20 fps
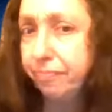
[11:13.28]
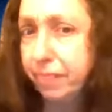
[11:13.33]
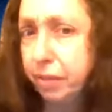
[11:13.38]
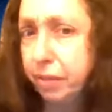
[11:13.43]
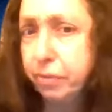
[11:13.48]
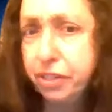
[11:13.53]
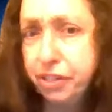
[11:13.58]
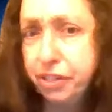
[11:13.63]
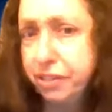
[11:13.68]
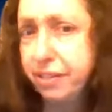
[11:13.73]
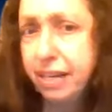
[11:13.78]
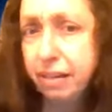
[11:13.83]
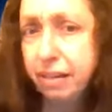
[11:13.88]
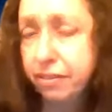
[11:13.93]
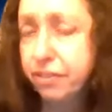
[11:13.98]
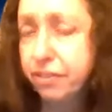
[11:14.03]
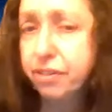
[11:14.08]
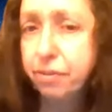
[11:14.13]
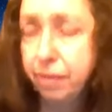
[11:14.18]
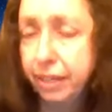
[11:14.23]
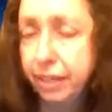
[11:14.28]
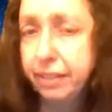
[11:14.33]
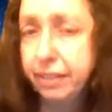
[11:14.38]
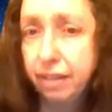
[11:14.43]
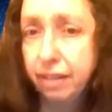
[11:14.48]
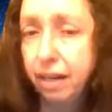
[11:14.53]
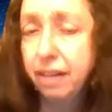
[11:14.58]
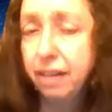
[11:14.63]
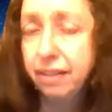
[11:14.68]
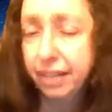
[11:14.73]
which sounds quite a
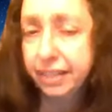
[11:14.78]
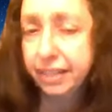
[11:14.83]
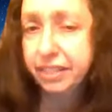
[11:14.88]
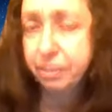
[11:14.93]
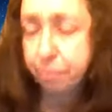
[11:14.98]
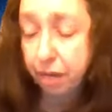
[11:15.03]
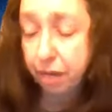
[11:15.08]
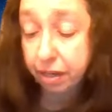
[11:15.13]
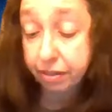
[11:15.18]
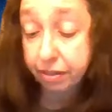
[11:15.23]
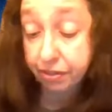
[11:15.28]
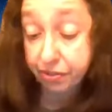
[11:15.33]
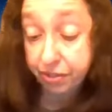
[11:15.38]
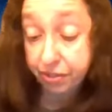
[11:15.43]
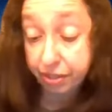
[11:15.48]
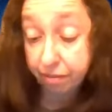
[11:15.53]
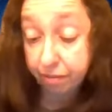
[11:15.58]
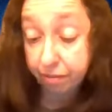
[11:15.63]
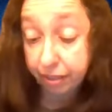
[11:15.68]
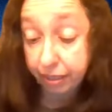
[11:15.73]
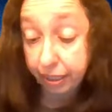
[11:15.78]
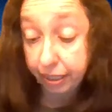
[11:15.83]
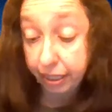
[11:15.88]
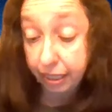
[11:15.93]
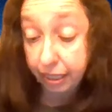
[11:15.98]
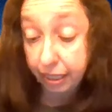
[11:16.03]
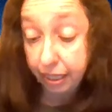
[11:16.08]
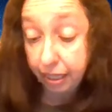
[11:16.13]
lot like democracy, really,